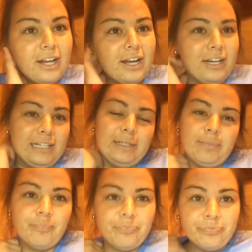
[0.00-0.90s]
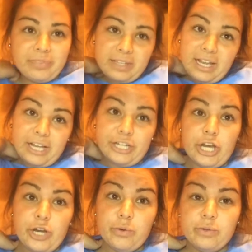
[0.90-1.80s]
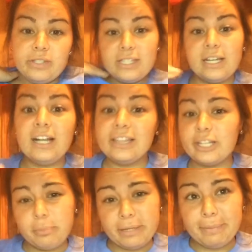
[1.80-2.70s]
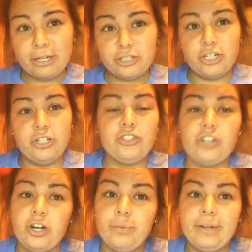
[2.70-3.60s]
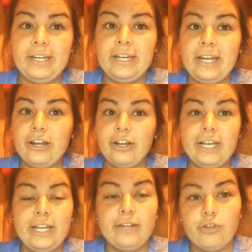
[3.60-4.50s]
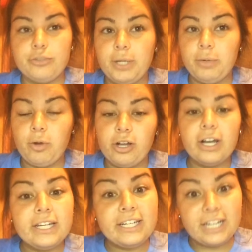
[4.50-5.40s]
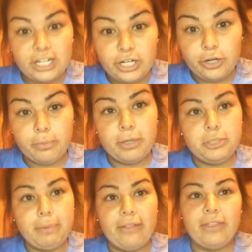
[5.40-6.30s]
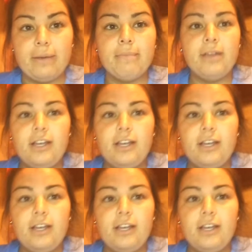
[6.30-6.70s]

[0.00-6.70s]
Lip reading: I know a little bit about Charles Darwin, and Harry and Rosemary Wong, I did not know much about them.